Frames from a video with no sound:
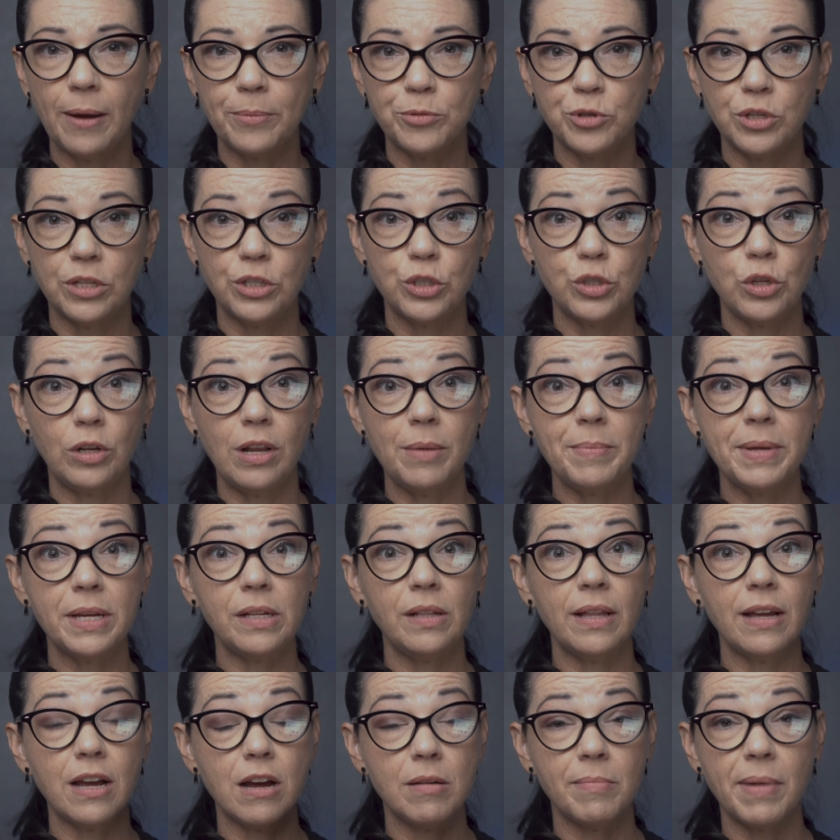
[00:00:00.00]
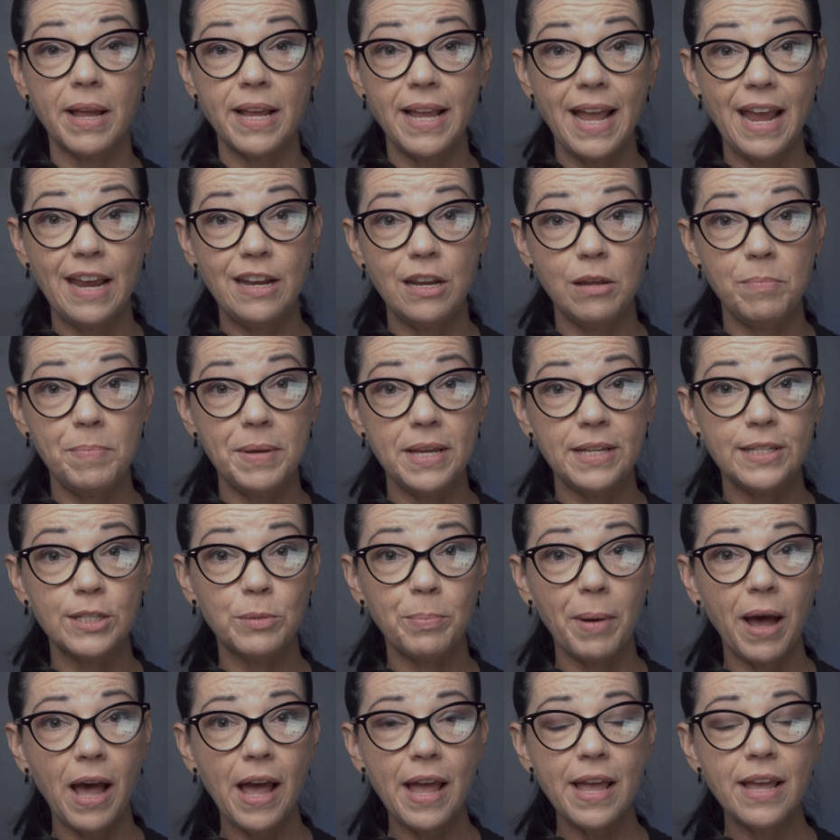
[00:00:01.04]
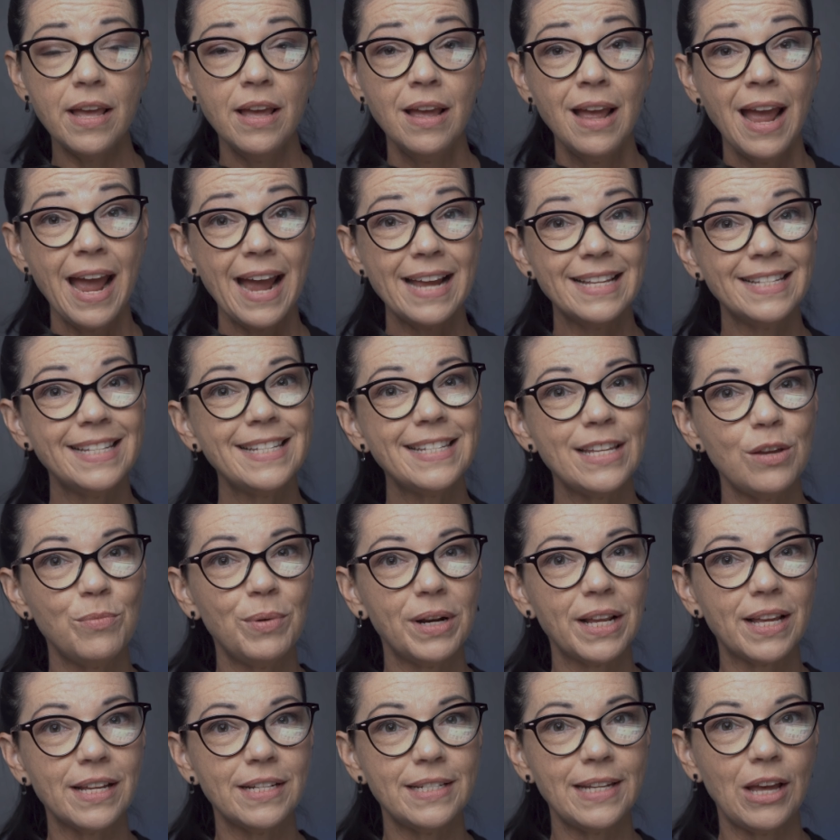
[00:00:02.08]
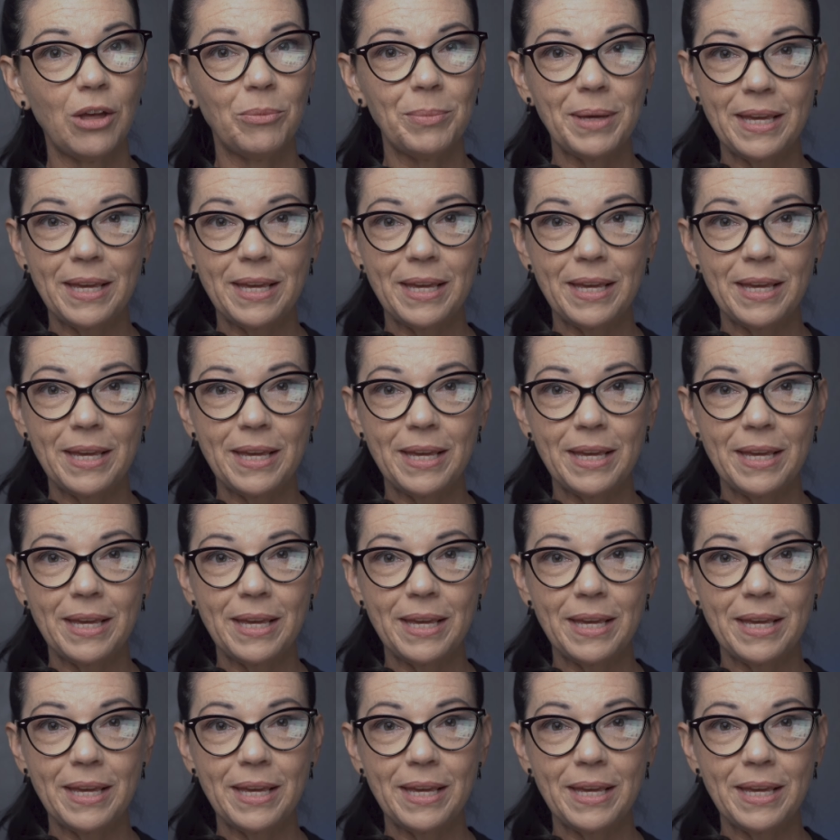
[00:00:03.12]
option, so let me click on my KDP Spy and see what it can tell